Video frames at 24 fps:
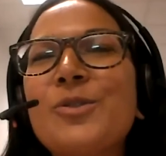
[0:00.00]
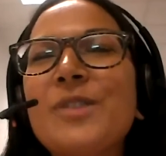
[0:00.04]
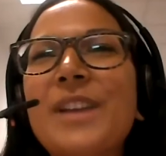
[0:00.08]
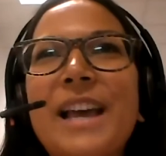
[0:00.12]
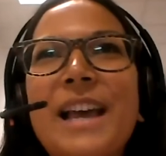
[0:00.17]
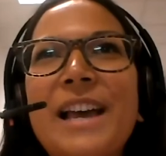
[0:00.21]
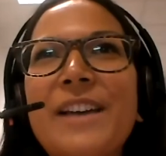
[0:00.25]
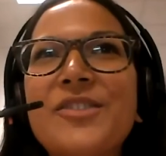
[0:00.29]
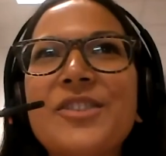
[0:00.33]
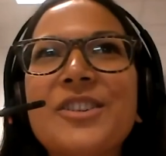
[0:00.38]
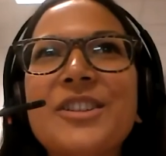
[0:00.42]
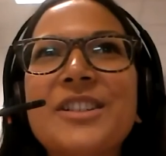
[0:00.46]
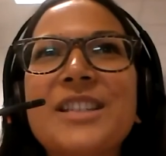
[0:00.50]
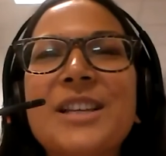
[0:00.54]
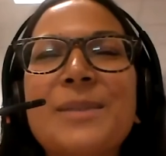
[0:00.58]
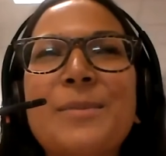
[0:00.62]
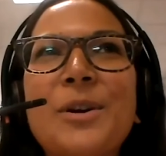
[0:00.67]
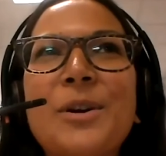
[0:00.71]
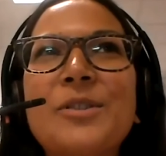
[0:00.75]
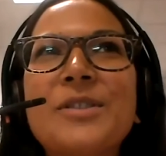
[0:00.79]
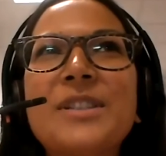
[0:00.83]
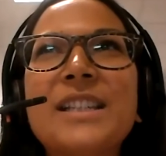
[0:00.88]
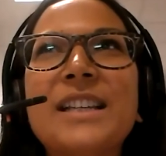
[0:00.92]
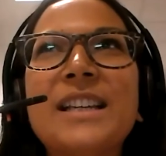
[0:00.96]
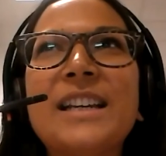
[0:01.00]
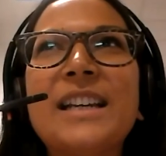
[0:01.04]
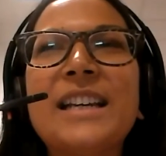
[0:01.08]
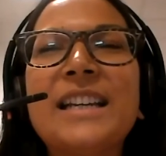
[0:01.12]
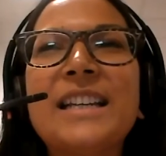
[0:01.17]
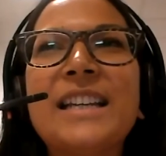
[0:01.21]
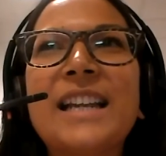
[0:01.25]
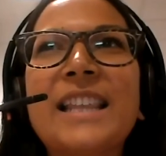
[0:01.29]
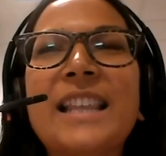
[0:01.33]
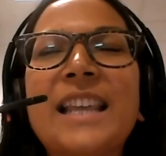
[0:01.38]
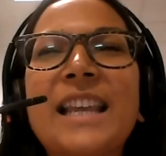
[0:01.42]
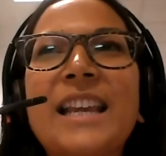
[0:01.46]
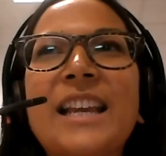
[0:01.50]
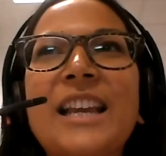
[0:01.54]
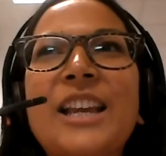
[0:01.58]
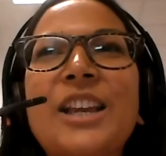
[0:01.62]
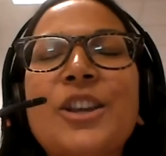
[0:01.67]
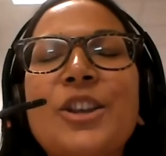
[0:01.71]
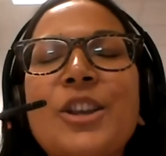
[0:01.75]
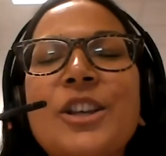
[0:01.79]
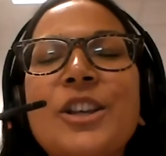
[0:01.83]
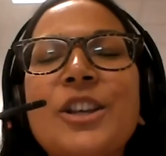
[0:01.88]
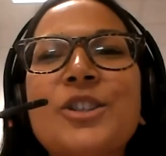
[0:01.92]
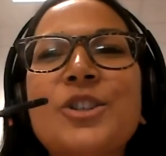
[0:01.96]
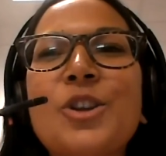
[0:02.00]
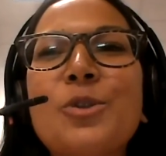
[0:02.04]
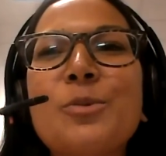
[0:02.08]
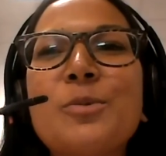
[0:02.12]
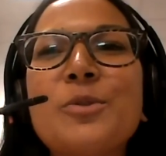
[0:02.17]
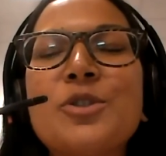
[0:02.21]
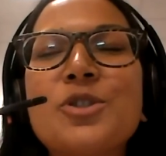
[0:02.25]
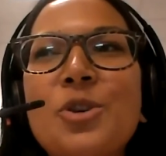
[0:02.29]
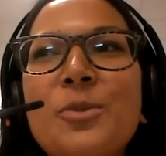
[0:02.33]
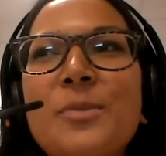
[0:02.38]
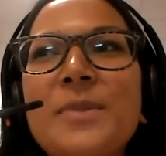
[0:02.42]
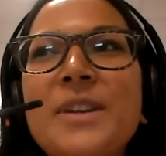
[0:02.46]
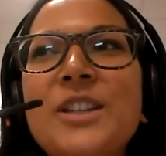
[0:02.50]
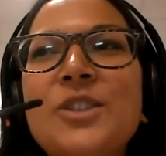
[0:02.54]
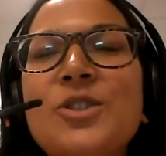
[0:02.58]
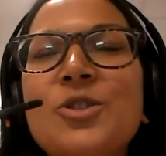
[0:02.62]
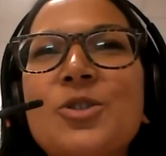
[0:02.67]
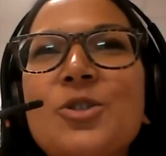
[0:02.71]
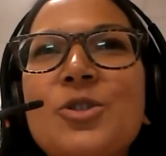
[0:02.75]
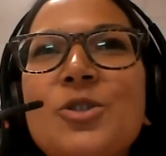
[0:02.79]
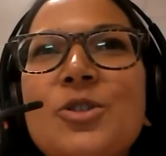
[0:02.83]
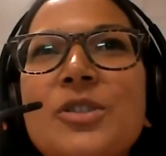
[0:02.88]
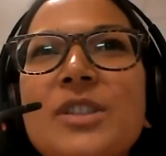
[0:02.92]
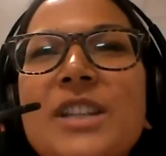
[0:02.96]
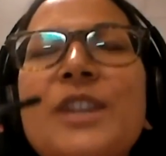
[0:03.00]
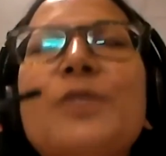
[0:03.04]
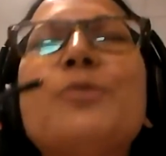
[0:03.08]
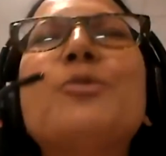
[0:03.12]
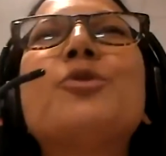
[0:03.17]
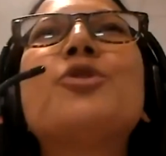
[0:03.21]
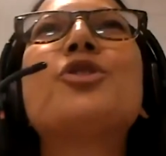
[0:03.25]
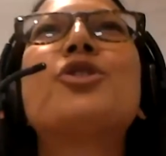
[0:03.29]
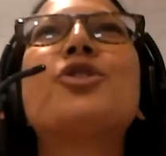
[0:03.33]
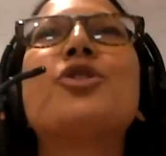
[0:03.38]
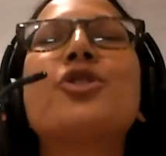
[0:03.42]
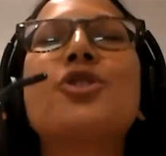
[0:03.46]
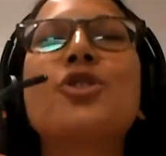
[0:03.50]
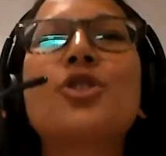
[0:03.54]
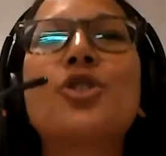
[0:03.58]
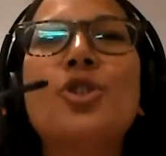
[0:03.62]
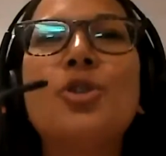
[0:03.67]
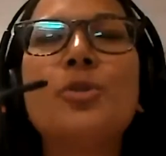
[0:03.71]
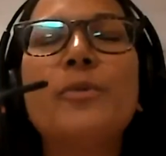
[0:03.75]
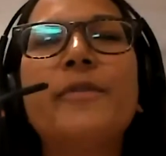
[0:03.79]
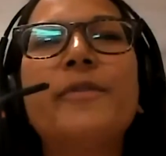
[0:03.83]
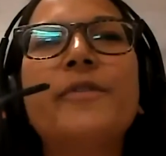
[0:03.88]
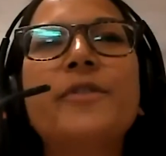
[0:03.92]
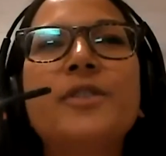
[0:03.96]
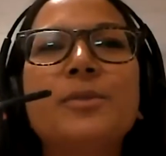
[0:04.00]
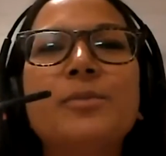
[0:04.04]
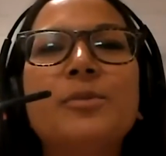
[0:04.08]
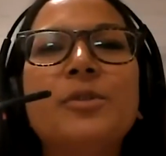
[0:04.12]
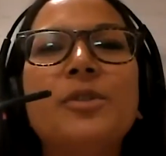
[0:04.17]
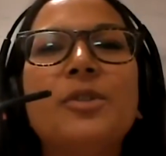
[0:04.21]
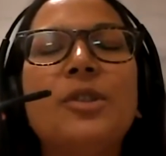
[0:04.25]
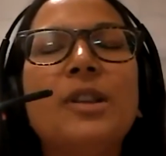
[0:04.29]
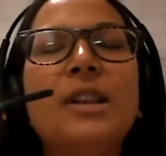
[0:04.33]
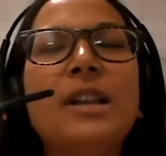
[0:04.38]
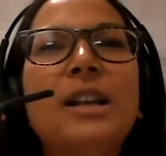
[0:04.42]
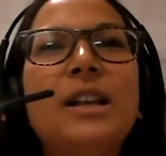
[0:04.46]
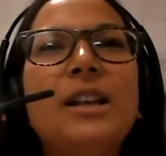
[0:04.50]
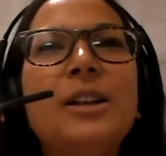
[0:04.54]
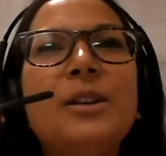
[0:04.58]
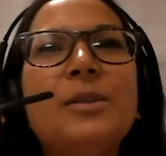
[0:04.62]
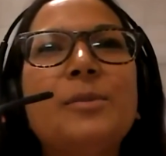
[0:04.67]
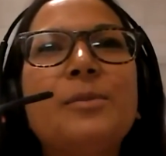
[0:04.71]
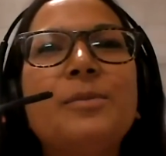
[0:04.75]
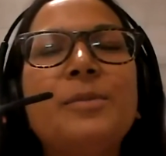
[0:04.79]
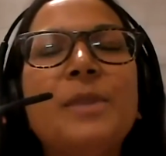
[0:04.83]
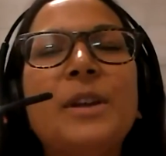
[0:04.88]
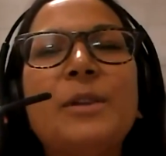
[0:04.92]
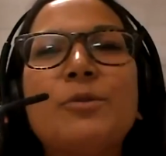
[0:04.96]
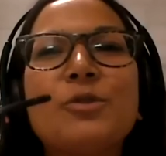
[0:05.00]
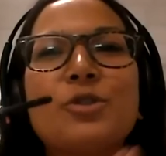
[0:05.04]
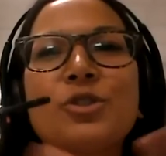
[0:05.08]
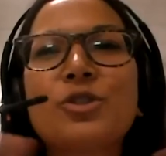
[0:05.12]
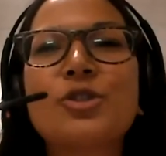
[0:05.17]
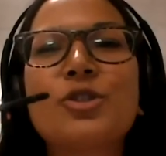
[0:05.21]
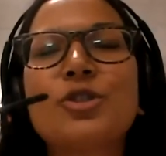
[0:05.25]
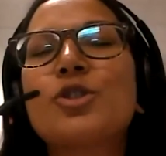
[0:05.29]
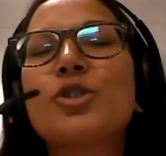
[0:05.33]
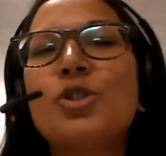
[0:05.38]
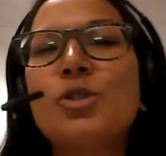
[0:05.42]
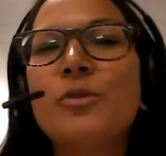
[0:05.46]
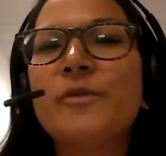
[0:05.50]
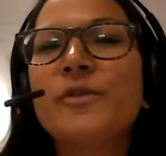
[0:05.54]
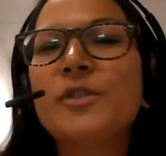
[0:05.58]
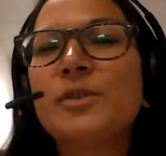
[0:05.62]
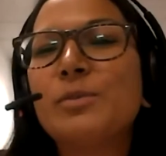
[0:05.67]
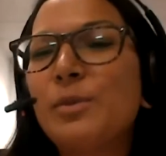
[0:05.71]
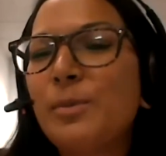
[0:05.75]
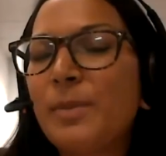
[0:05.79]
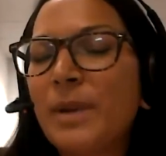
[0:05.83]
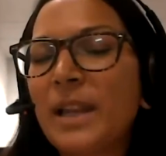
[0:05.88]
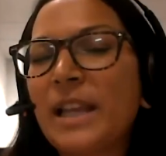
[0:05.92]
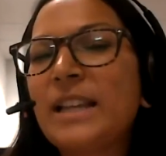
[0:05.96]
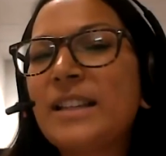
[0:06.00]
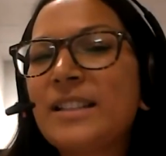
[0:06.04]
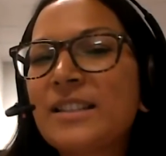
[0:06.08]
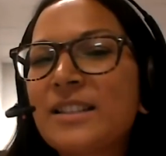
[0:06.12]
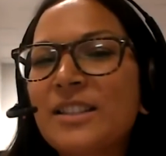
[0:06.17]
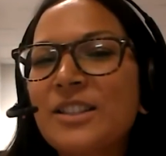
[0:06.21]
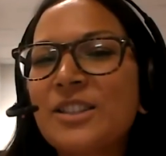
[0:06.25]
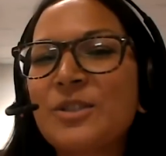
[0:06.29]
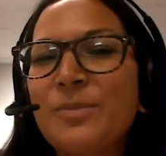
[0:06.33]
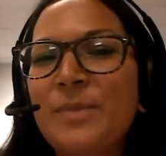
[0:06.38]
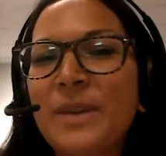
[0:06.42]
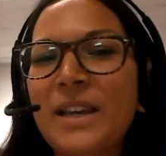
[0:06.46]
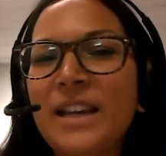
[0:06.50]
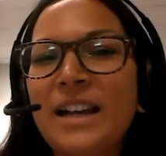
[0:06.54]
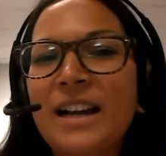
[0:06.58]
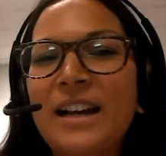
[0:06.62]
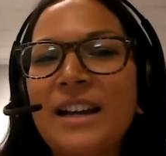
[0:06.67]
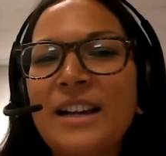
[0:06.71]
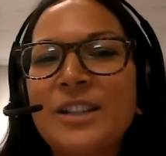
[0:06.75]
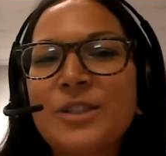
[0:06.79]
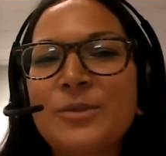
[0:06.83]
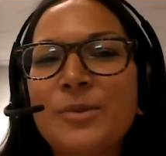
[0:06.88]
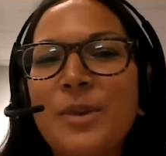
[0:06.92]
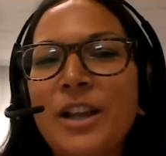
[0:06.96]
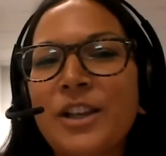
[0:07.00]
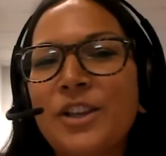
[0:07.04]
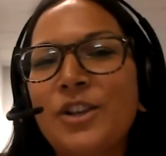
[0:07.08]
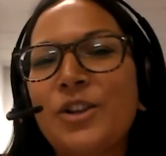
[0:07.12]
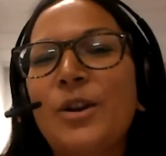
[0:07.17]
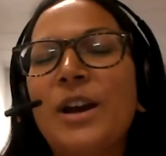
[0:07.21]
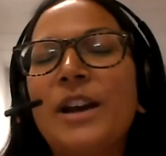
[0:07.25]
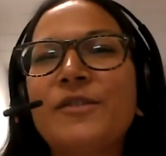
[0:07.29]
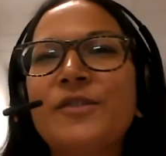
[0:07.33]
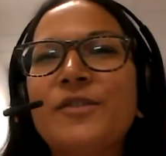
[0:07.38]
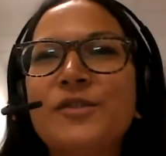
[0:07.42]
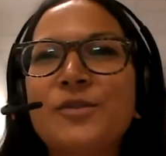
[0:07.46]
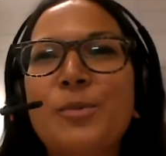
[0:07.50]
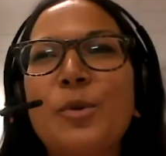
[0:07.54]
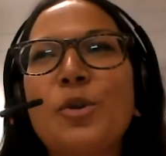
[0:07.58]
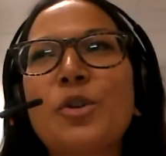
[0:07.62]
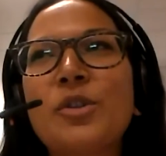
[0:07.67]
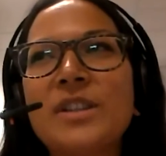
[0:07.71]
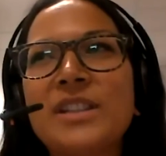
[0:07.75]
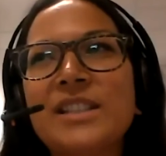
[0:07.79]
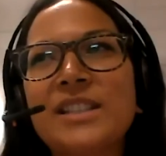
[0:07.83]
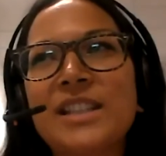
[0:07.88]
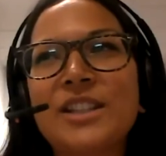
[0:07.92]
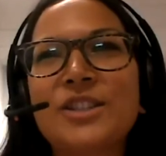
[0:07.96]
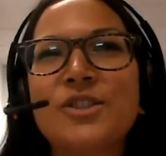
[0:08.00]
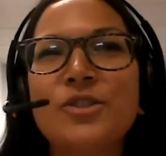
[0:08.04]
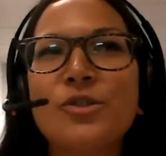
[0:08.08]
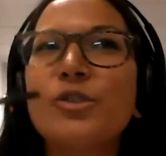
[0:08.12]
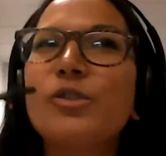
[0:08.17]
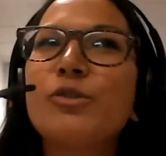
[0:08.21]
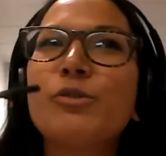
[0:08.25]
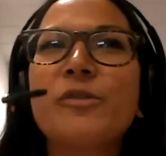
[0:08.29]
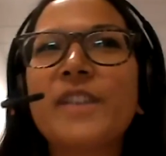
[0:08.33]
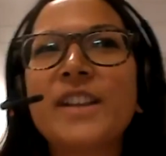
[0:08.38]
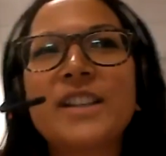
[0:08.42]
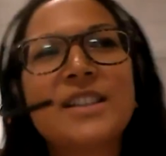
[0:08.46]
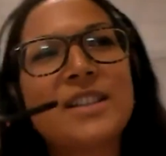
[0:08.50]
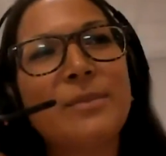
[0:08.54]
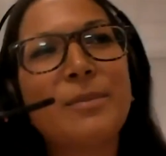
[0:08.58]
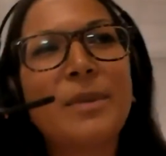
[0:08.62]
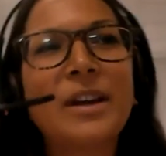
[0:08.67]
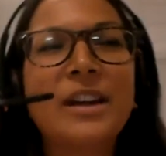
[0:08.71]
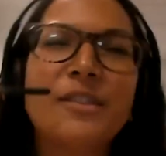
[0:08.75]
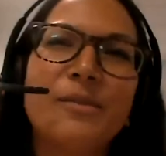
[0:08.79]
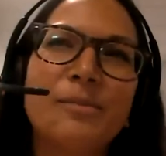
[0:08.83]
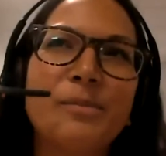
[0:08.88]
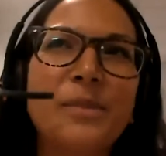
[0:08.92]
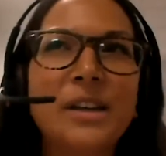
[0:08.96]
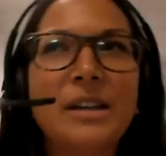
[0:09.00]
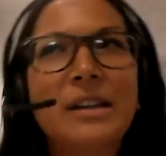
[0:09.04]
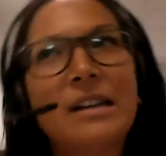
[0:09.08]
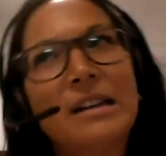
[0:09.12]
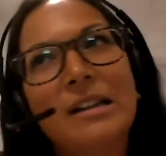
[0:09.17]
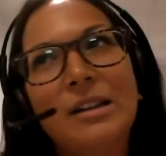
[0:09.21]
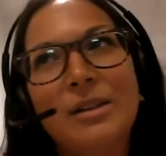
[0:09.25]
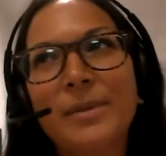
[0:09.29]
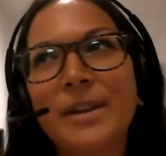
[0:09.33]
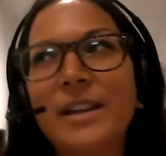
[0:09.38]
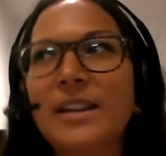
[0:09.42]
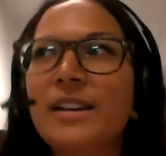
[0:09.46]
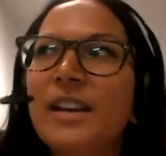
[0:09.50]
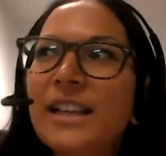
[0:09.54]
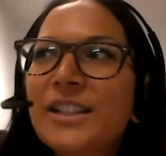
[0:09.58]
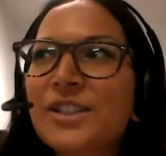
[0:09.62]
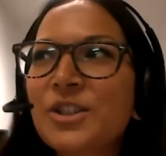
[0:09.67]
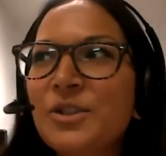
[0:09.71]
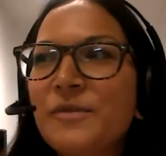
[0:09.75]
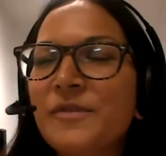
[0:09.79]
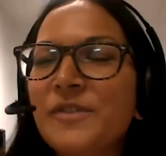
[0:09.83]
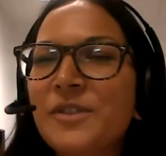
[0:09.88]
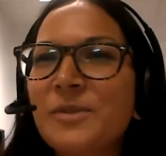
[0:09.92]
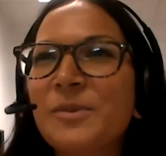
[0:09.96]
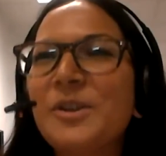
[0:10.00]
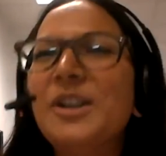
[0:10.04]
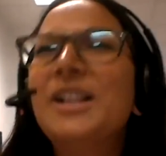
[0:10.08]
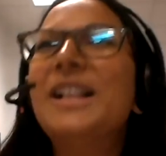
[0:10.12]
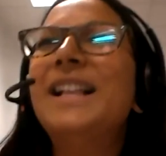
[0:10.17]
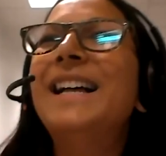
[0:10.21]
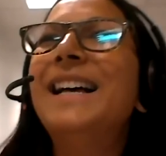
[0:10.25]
nervous about it, and I think it's opened so many doors, and it was just such a comfortable place to speak at as well. I've spoken since at other events that might have been a little bit less comfortable.